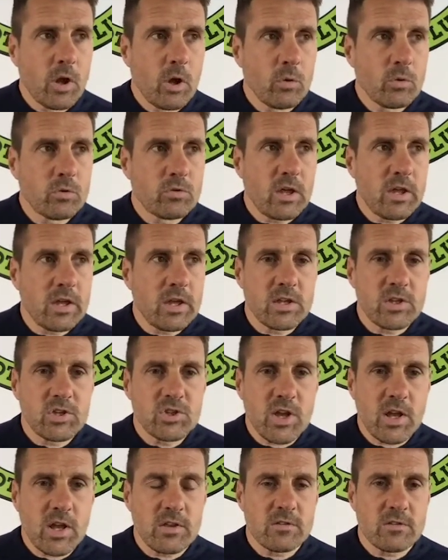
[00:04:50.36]
Taking
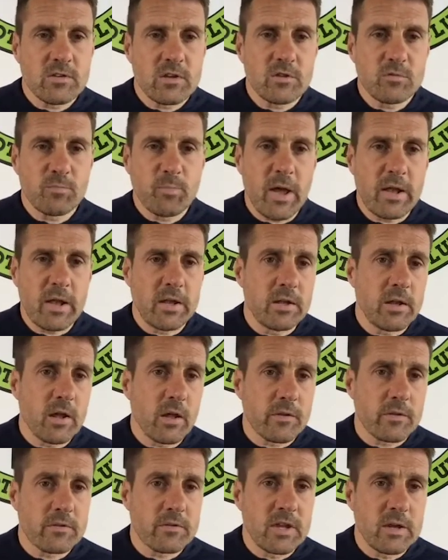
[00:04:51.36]
chances, penning the
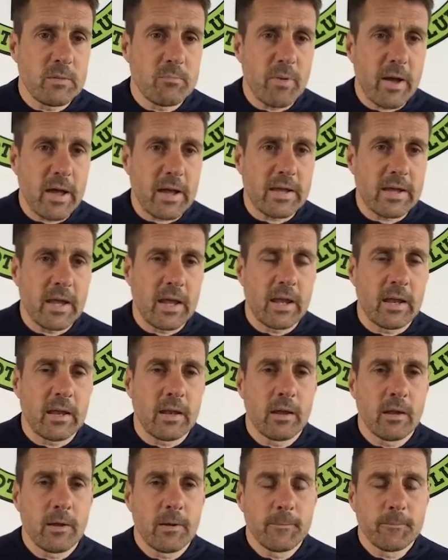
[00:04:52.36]
other team back in.
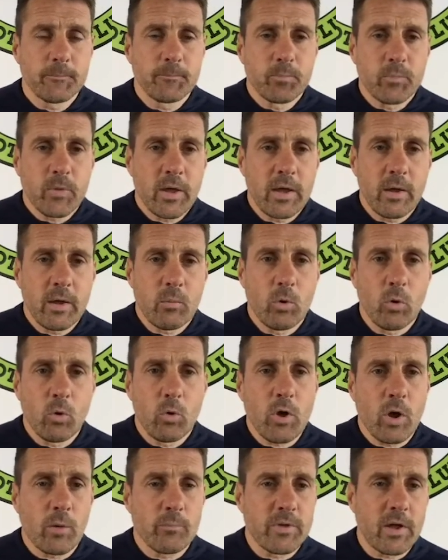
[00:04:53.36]
It will all
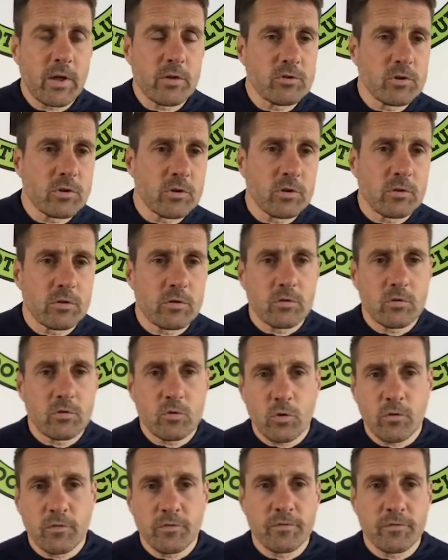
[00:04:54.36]
come down to the
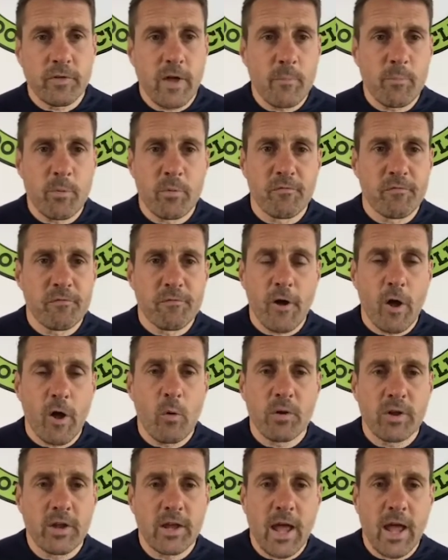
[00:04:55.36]
sort of ebb and flow
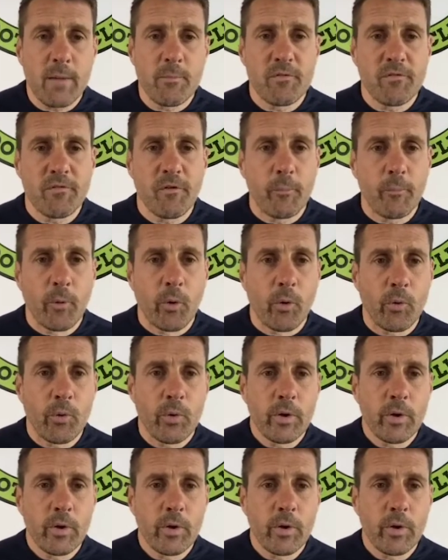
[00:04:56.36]
of the game of football.